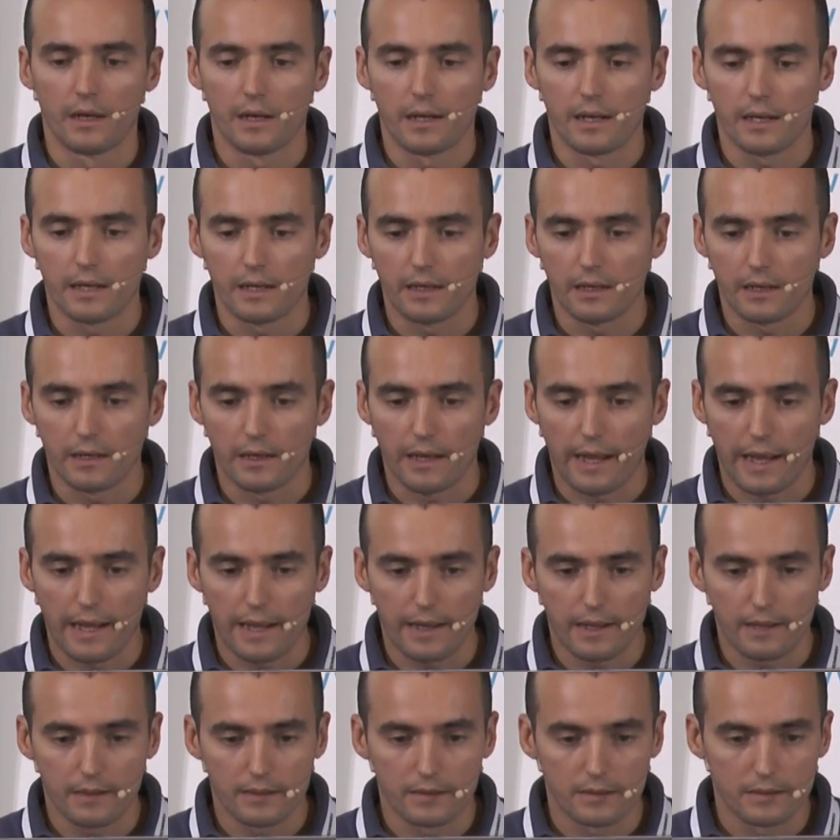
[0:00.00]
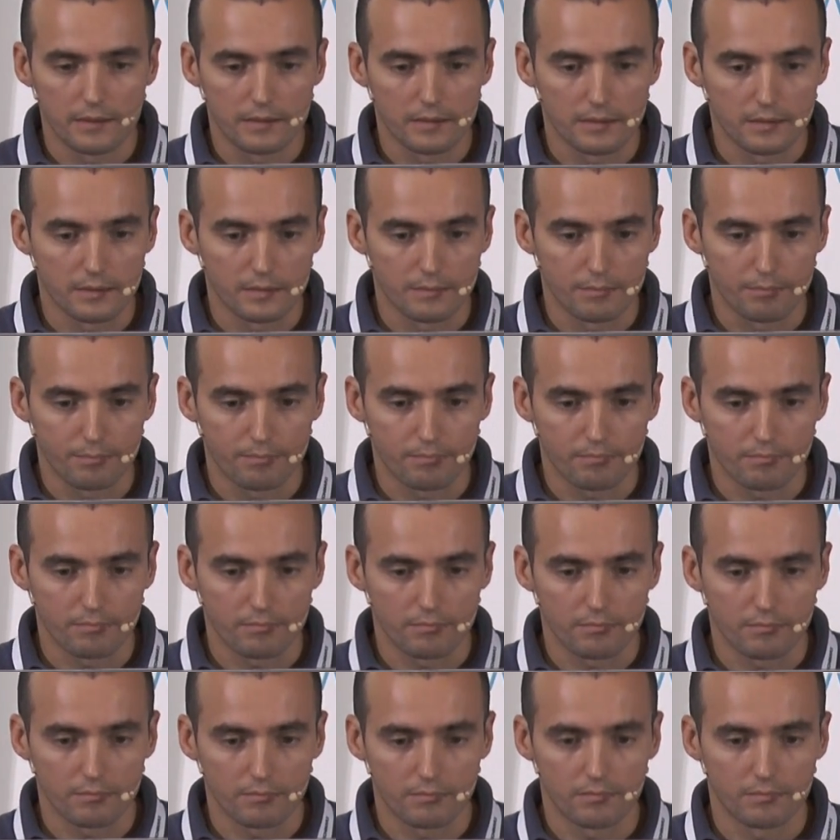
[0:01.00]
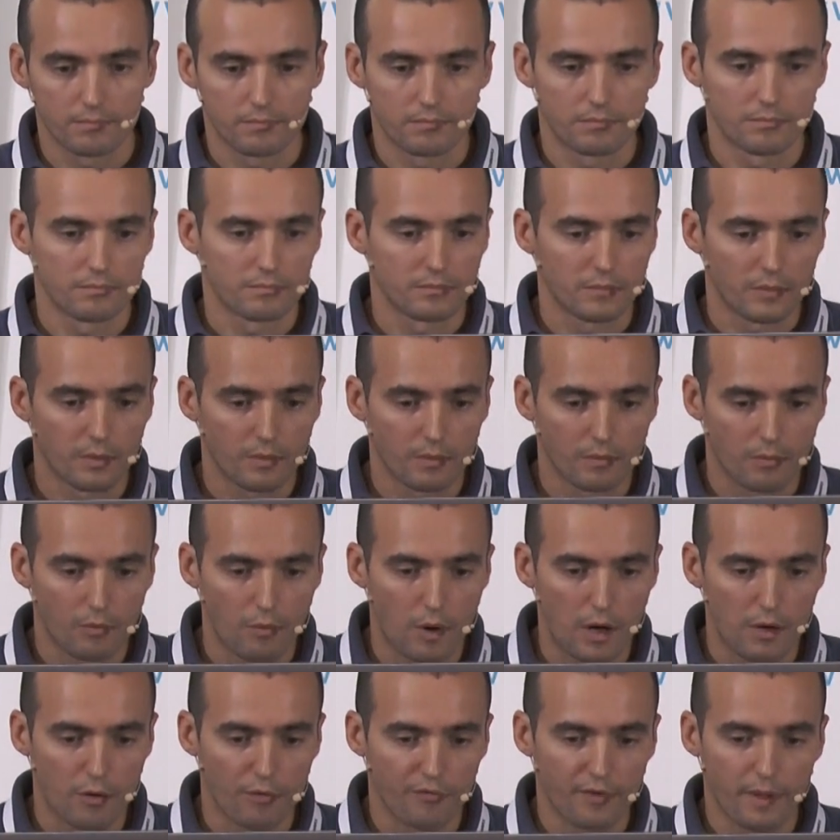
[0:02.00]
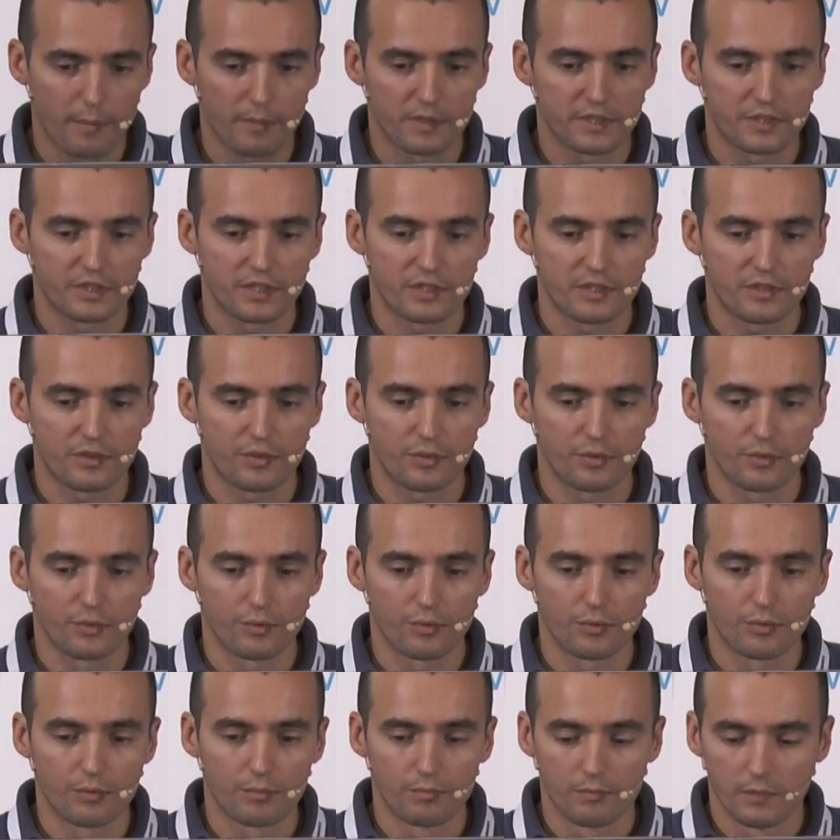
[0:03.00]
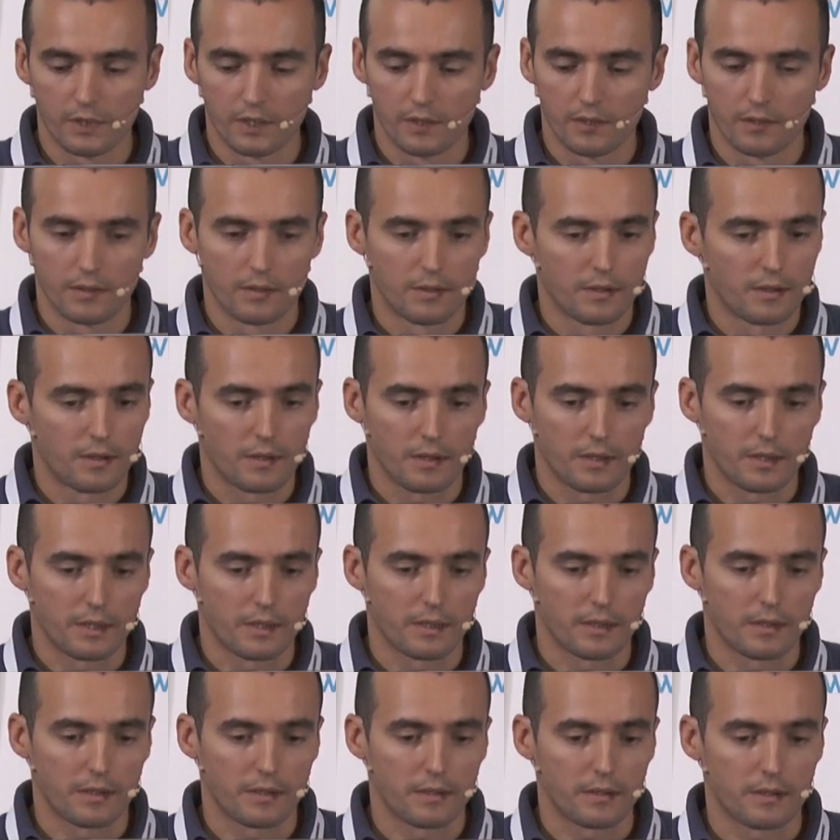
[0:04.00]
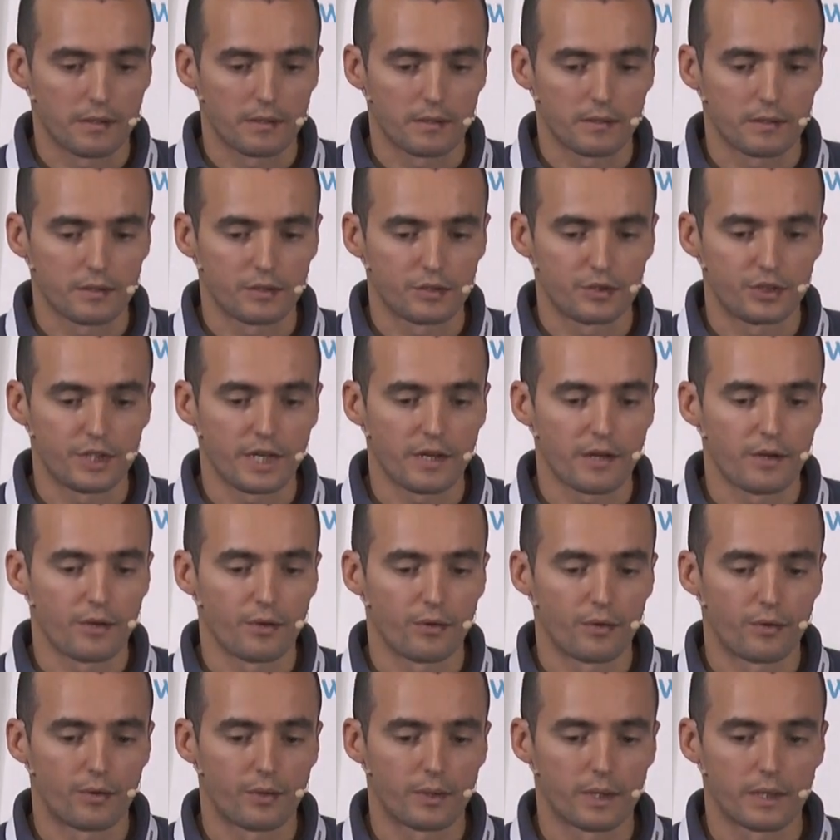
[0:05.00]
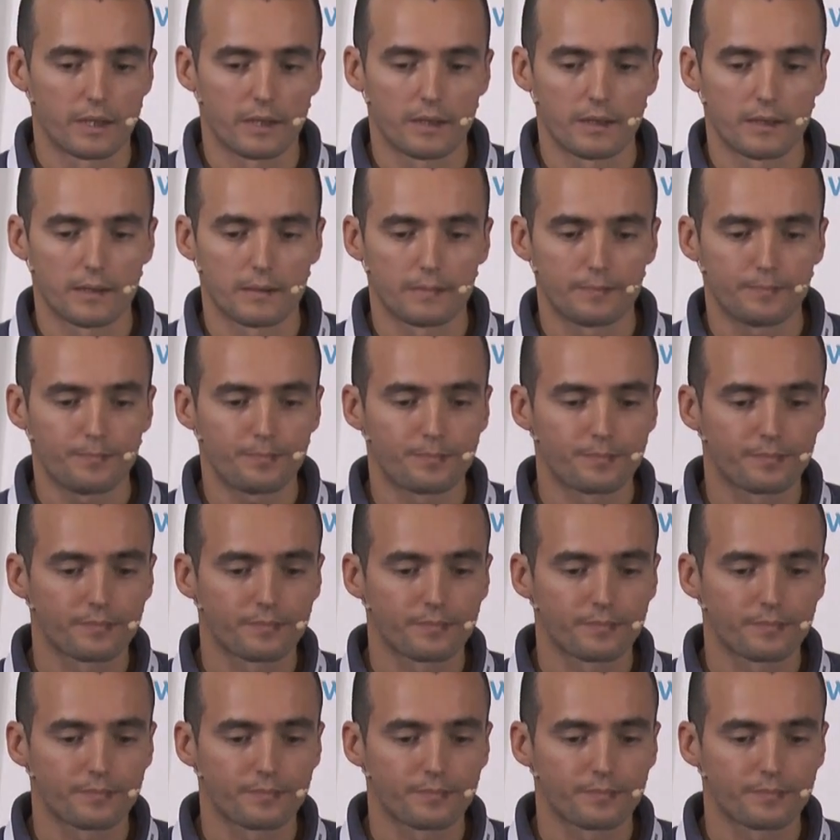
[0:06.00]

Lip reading: And one of them is just you check your